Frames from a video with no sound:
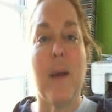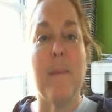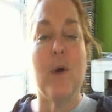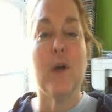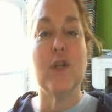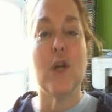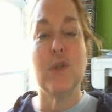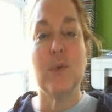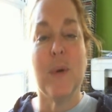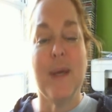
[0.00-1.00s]
March
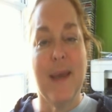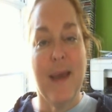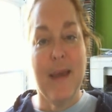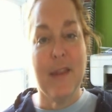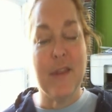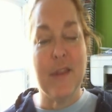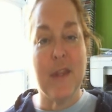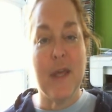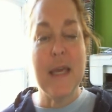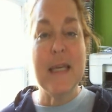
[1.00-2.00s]
28th.
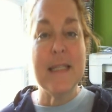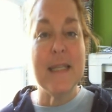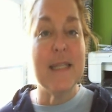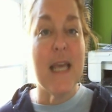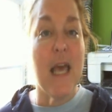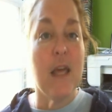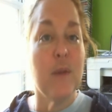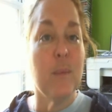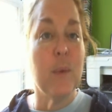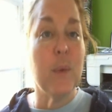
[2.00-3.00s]
Today, the
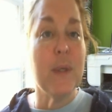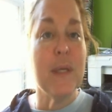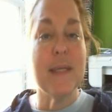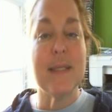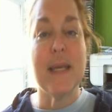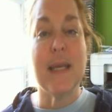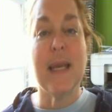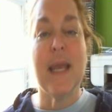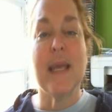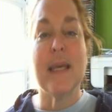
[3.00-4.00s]
moon is in
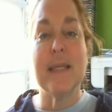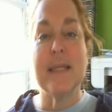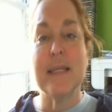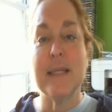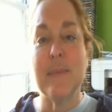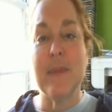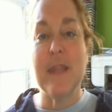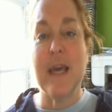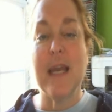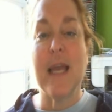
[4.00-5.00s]

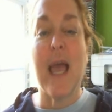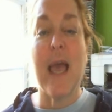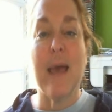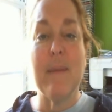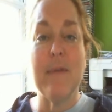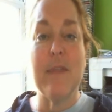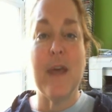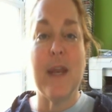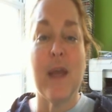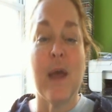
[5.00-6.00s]
sympathetic,
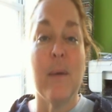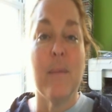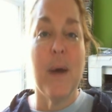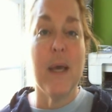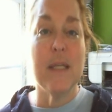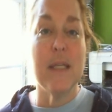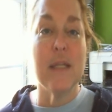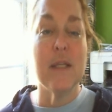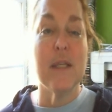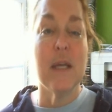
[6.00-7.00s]
empathetic
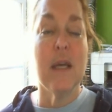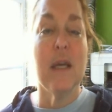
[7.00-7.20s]
Pisces.